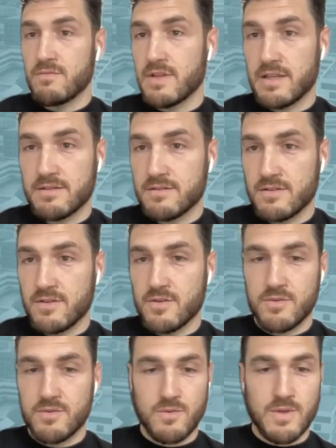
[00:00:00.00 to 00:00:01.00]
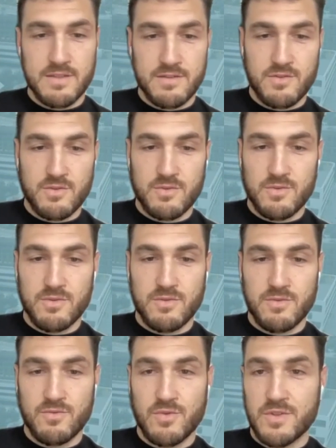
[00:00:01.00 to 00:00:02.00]
that you want
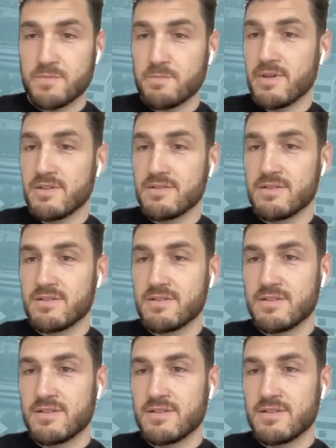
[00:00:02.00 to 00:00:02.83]
to respond.